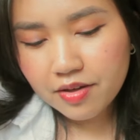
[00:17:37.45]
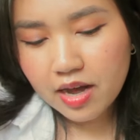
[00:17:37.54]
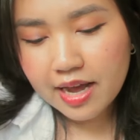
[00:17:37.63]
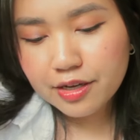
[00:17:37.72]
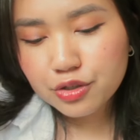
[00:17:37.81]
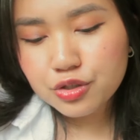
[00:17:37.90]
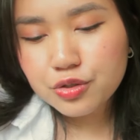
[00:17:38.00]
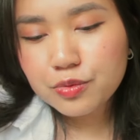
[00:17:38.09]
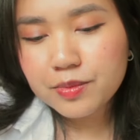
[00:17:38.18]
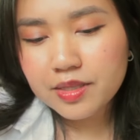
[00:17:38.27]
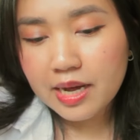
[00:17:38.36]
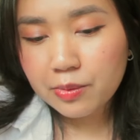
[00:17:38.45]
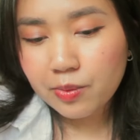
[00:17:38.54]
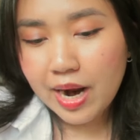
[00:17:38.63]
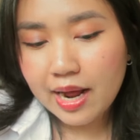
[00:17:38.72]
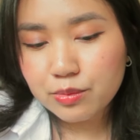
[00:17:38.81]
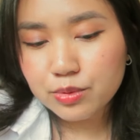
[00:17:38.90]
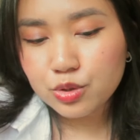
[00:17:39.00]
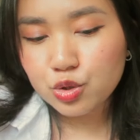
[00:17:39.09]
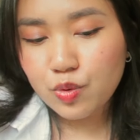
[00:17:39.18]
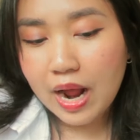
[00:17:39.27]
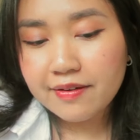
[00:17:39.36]
I assumed that Rat was
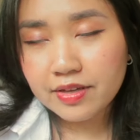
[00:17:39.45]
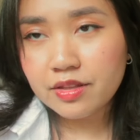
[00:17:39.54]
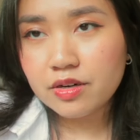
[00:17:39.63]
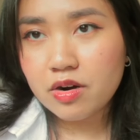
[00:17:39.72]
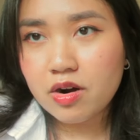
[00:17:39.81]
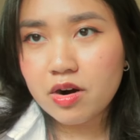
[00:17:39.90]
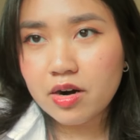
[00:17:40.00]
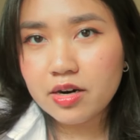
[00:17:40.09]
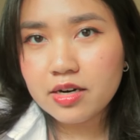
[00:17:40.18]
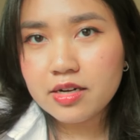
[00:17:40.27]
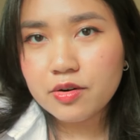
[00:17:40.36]
driving the car